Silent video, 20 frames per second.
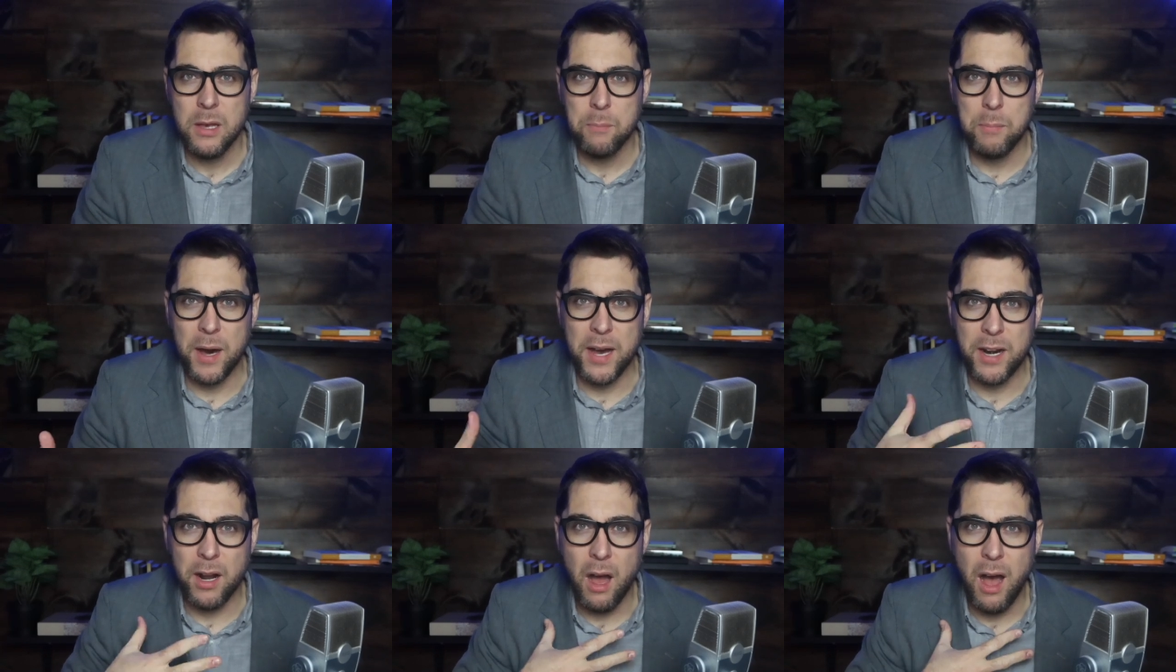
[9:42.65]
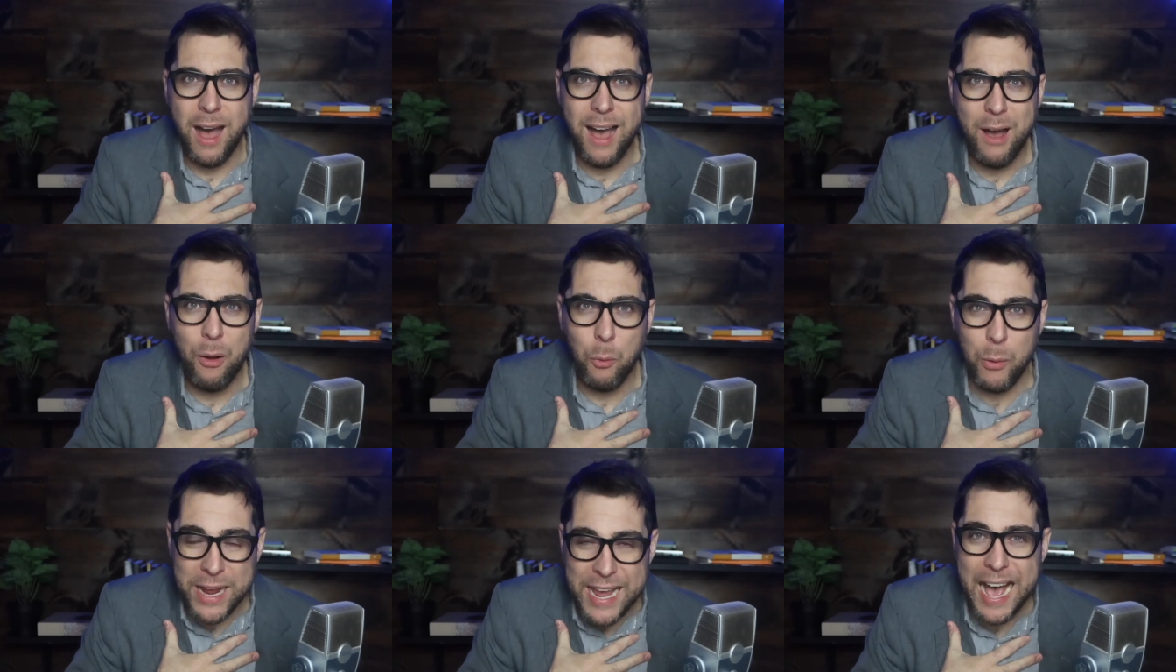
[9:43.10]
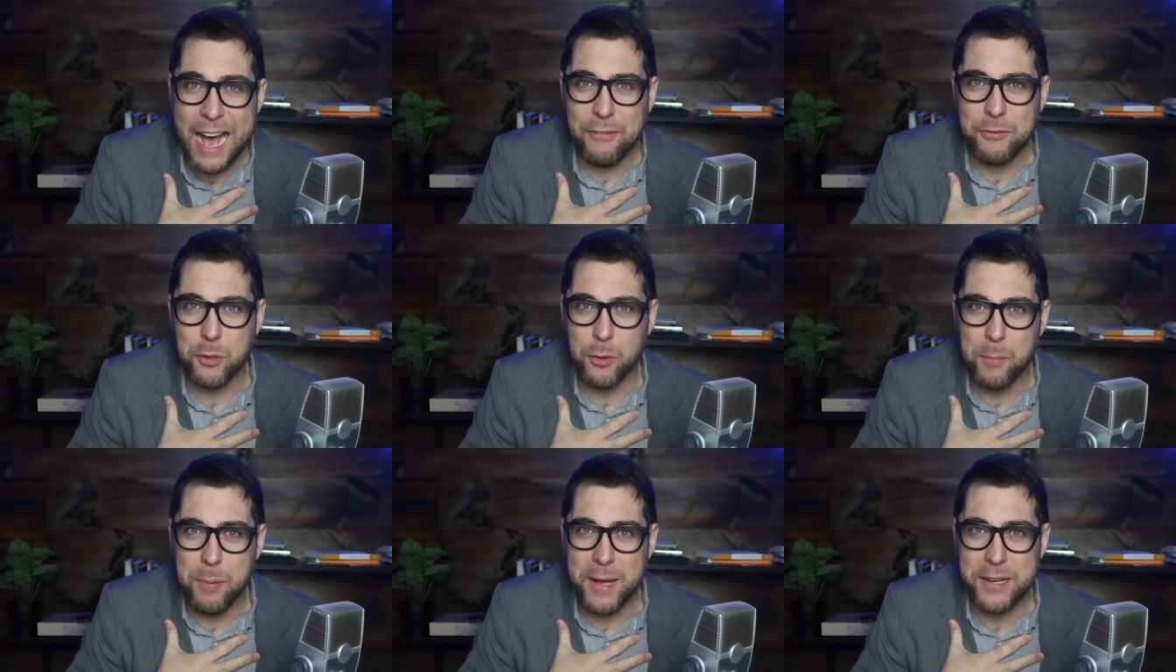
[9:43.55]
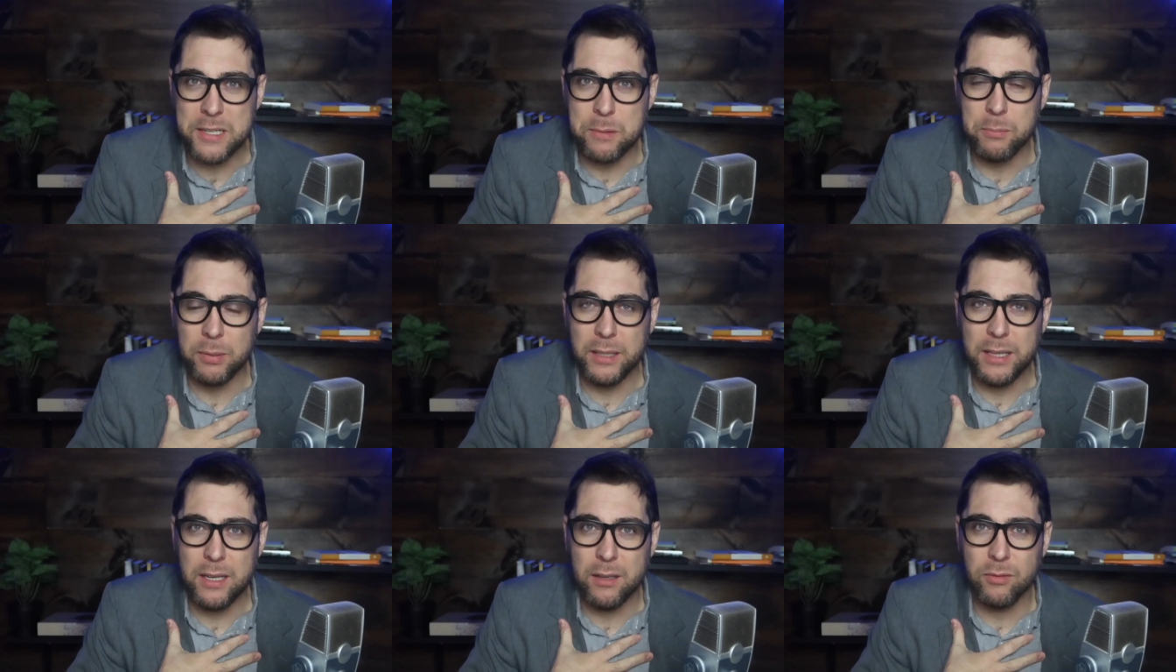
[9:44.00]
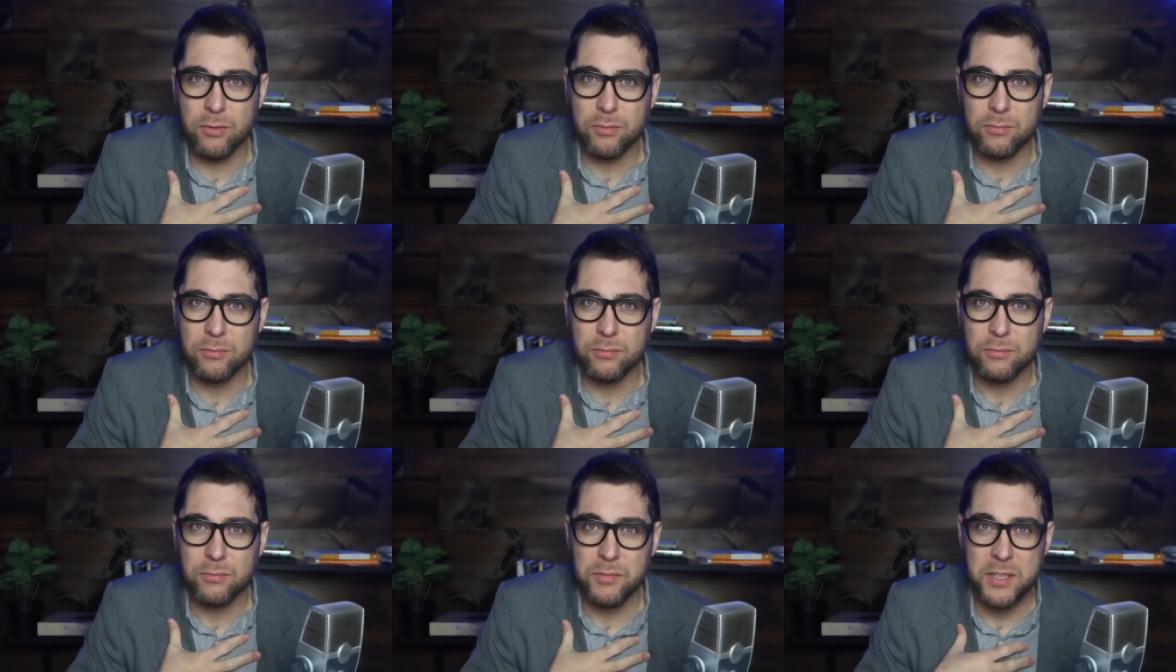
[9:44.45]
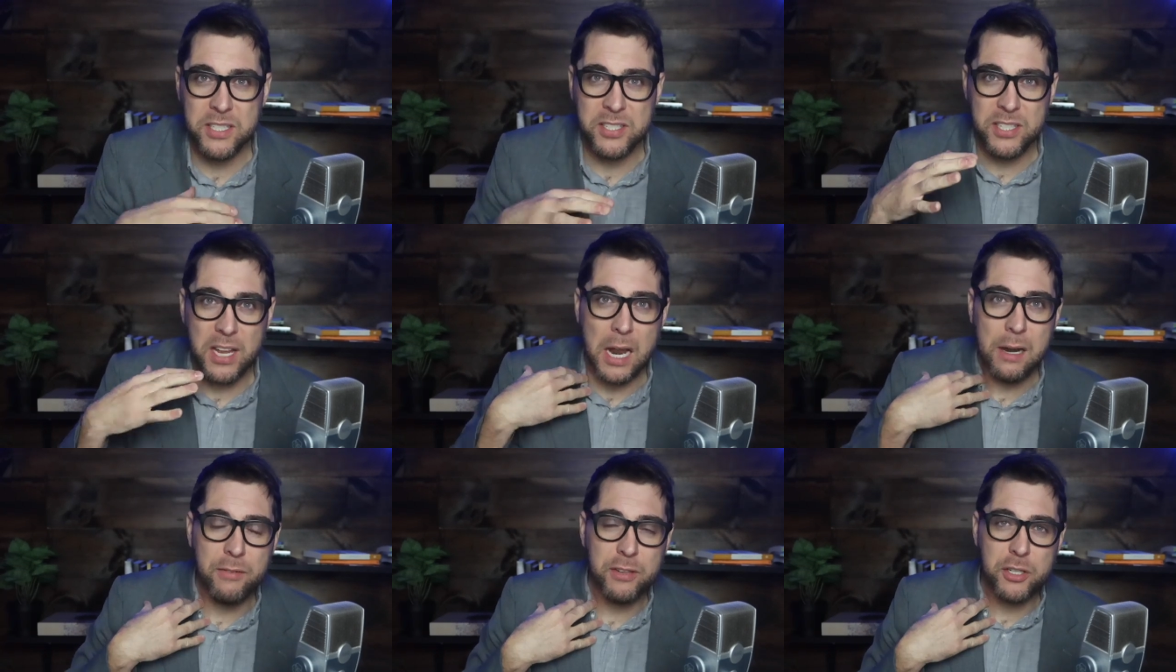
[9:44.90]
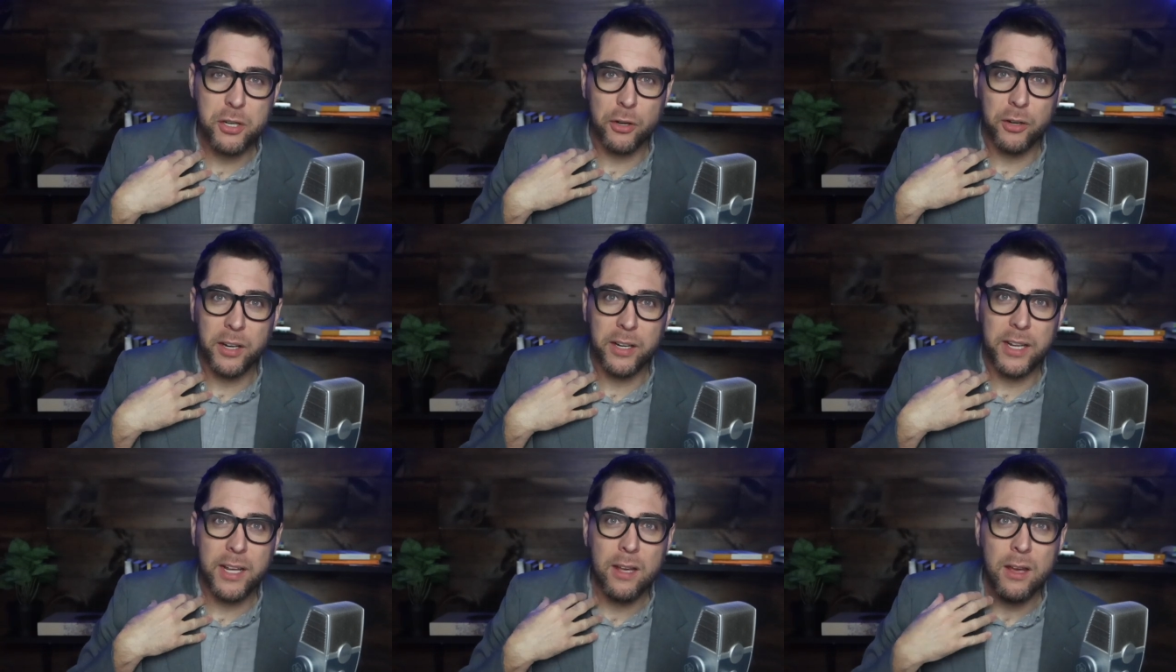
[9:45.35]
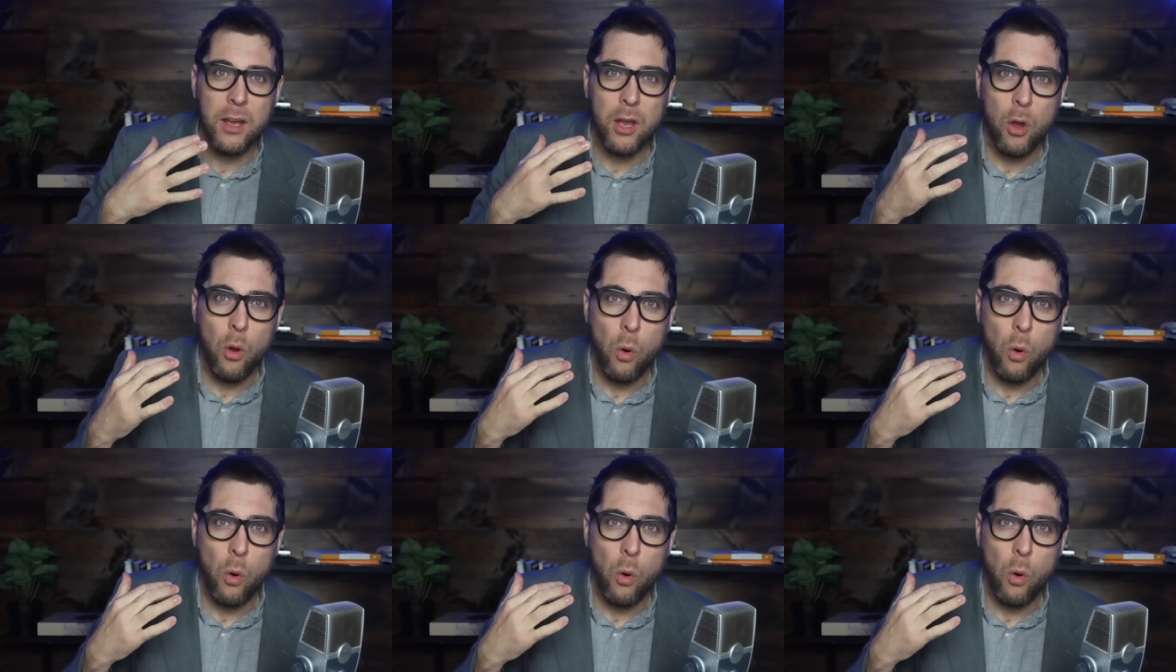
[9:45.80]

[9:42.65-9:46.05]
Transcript: But we have to repent and believe. This side of eternity,